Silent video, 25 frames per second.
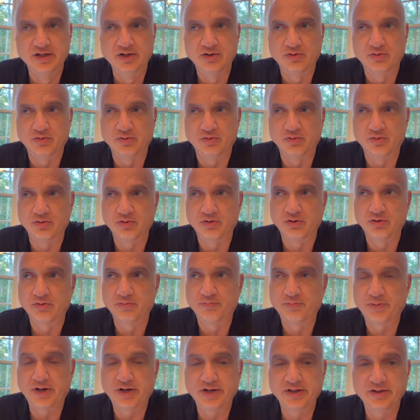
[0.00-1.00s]
or
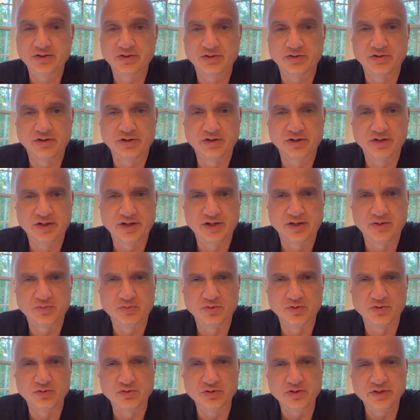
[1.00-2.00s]
Python, and
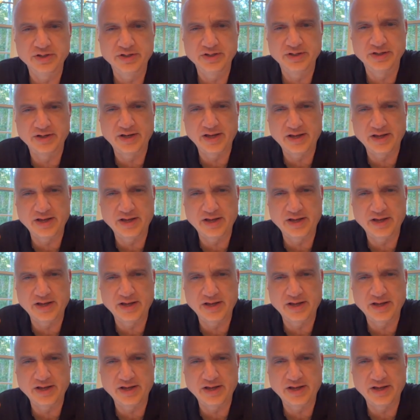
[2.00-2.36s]
we're looking at